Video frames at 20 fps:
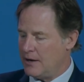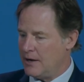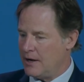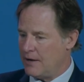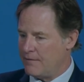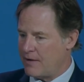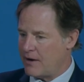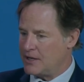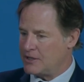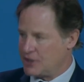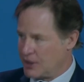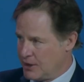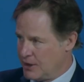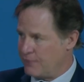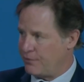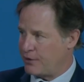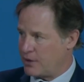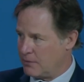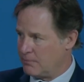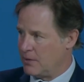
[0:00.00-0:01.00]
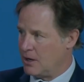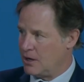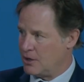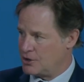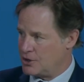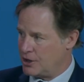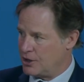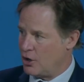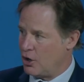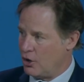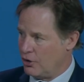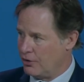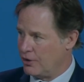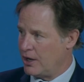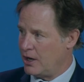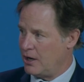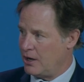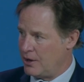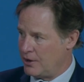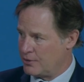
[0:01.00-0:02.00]
a, very significant margin
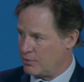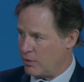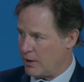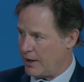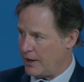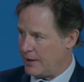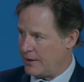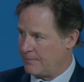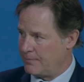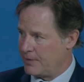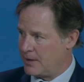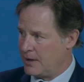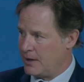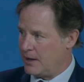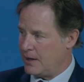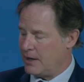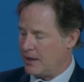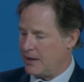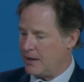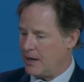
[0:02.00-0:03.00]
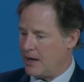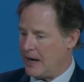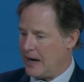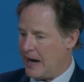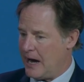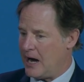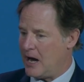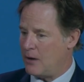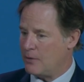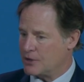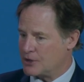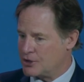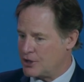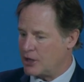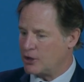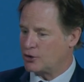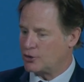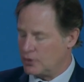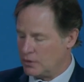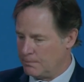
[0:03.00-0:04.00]
on the hardware. Uh,
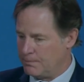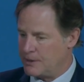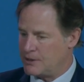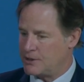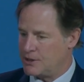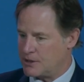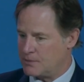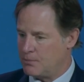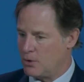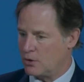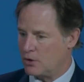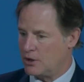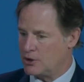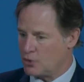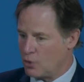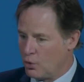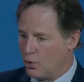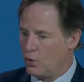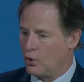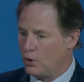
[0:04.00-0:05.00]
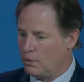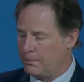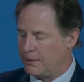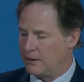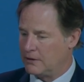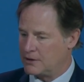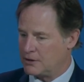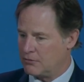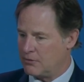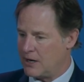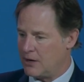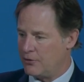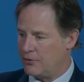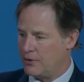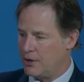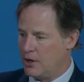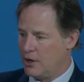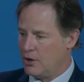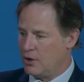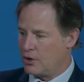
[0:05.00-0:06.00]
our central business model is all built
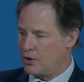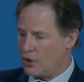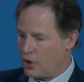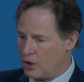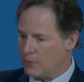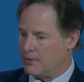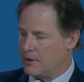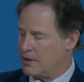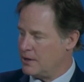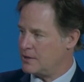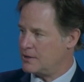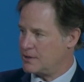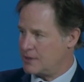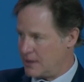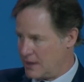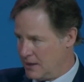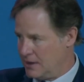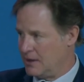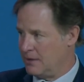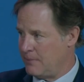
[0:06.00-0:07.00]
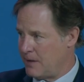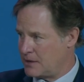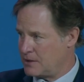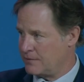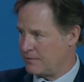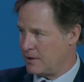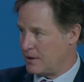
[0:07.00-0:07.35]
around commerce in the